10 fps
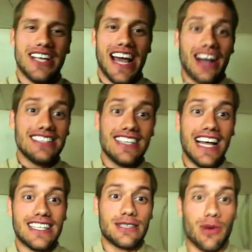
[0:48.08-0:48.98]
yeah, I did
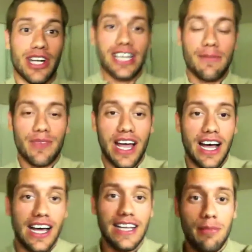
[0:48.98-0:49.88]
that this morning,
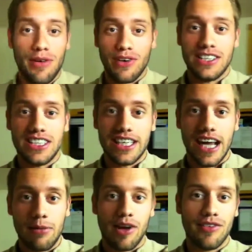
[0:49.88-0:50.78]
and then my friend G
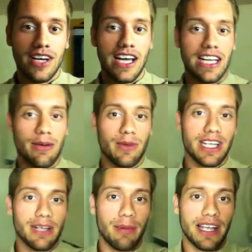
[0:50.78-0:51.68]
came over, and then
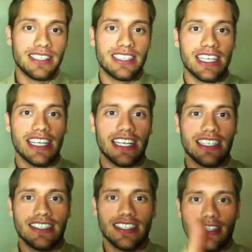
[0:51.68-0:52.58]
we
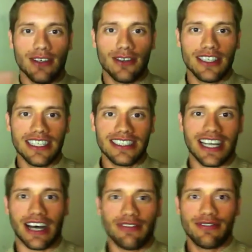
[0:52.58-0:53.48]
painted all this
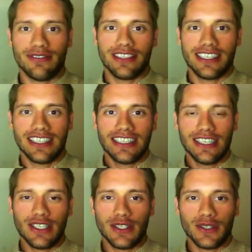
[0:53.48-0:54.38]
stuff.
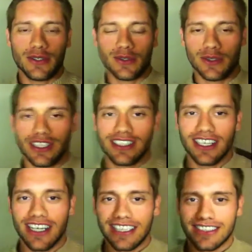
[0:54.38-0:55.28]
Ew.
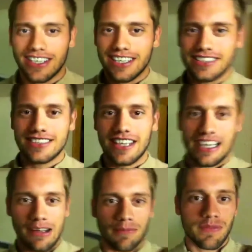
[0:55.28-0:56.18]
So that's nice.
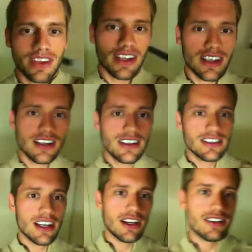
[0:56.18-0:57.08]

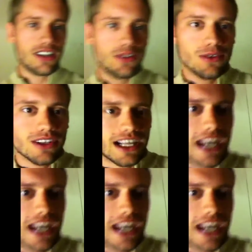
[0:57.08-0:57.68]
So done all of